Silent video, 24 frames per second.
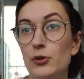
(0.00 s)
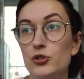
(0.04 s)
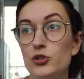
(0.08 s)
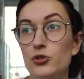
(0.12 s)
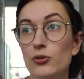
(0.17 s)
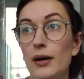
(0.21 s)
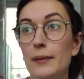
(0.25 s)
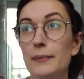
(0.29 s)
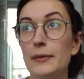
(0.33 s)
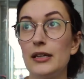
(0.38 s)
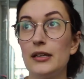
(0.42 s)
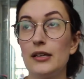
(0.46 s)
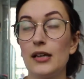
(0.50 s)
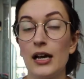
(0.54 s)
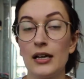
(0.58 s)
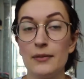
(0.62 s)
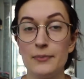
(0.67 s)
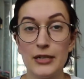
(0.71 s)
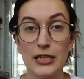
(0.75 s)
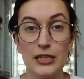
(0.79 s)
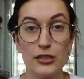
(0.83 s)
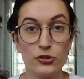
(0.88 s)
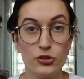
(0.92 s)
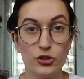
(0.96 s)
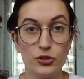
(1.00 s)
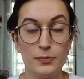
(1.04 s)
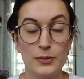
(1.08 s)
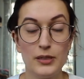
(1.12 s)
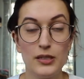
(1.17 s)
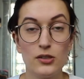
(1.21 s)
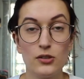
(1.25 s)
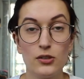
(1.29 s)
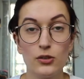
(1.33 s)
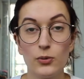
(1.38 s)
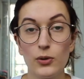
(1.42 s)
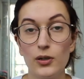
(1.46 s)
So I'm an English
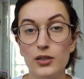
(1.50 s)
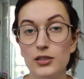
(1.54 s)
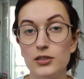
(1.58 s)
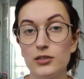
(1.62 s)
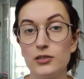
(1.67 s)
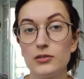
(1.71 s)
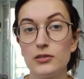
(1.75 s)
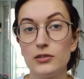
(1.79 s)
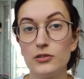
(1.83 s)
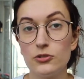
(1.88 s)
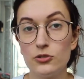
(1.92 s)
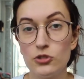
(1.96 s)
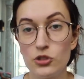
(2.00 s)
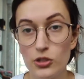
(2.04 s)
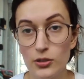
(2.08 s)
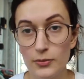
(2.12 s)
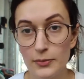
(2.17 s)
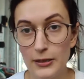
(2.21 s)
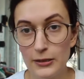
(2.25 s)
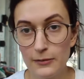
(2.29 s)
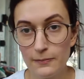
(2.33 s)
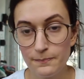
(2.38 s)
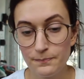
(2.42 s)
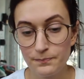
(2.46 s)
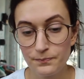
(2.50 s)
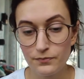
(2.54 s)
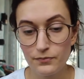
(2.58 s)
speaker wanting to learn German.